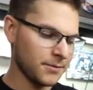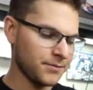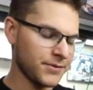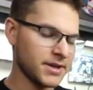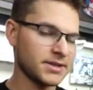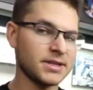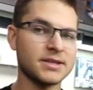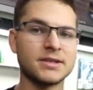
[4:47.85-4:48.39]

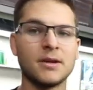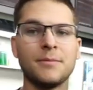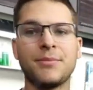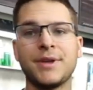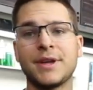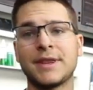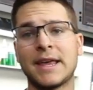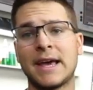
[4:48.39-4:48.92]
This is
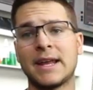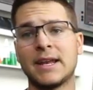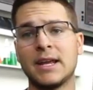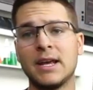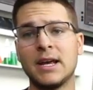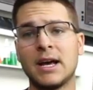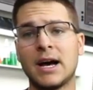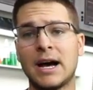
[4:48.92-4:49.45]
something that
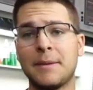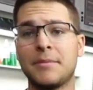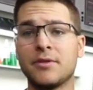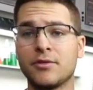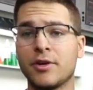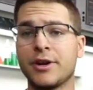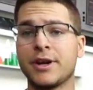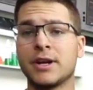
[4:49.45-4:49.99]
I've been
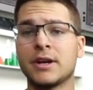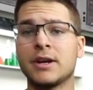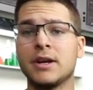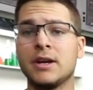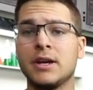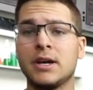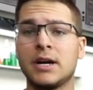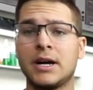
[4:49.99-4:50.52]
running
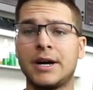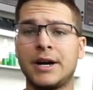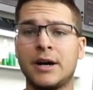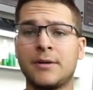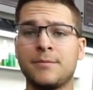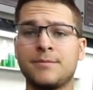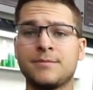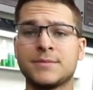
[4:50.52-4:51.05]

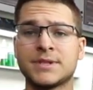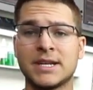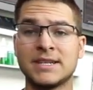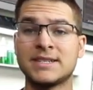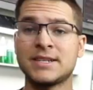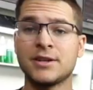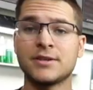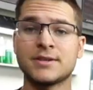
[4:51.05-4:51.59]

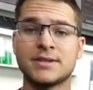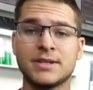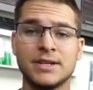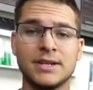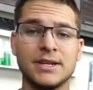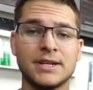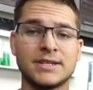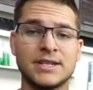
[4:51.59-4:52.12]
since
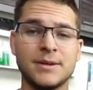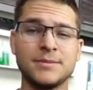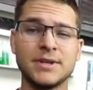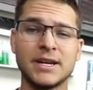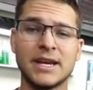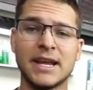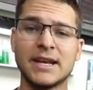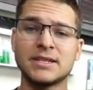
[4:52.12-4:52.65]
CRC. It seems
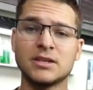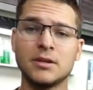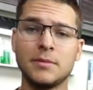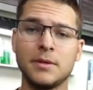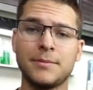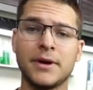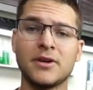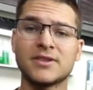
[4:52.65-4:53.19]
like it has a little
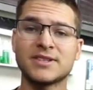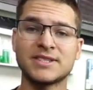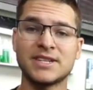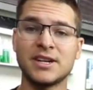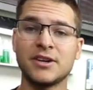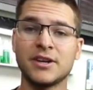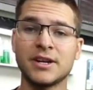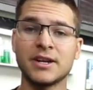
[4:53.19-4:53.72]
bit better
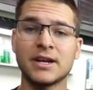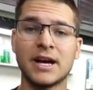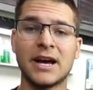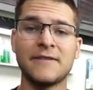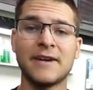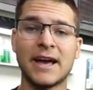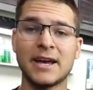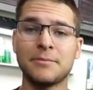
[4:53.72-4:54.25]
steering.
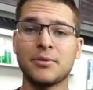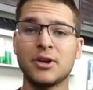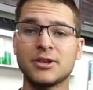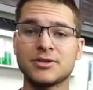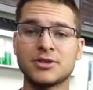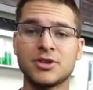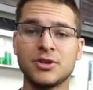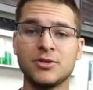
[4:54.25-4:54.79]
I've had
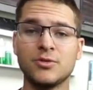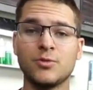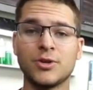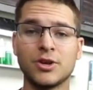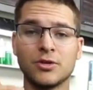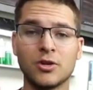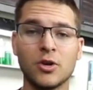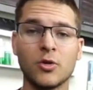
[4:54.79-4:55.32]
+2. When
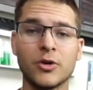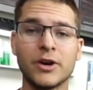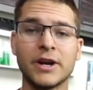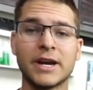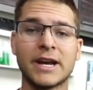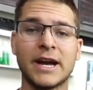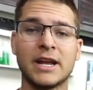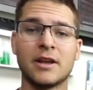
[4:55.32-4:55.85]
you lower it,
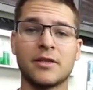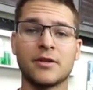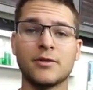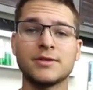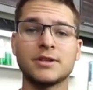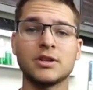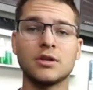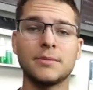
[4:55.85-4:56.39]
it kind of
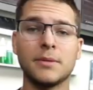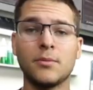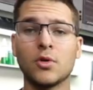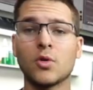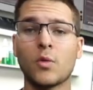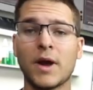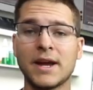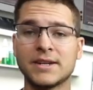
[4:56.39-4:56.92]
throws a little bit more
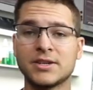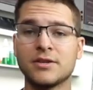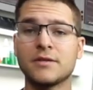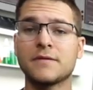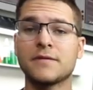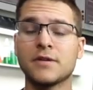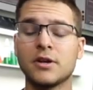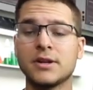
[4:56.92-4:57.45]
weight to the
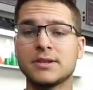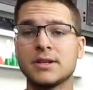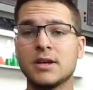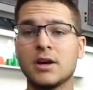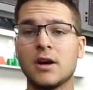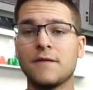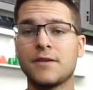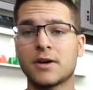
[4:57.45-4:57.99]
front
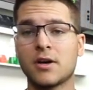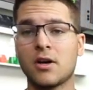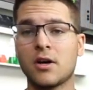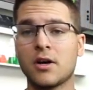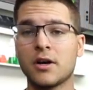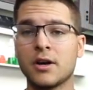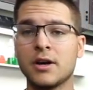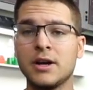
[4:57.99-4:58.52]
of the
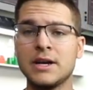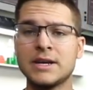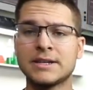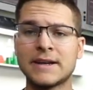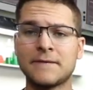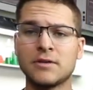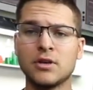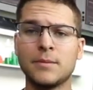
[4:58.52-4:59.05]
car to
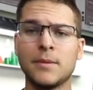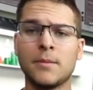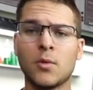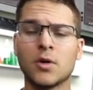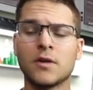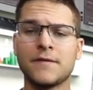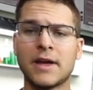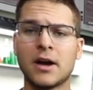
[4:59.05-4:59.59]
to have a little bit
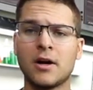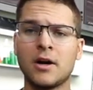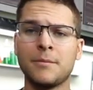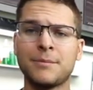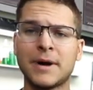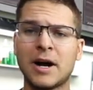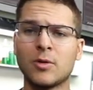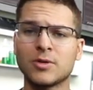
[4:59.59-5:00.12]
more of that
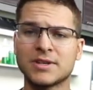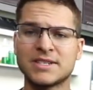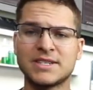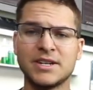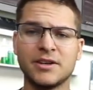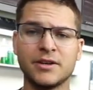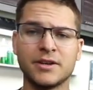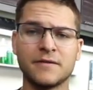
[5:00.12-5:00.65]
on-power
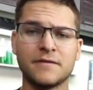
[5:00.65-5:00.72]
steering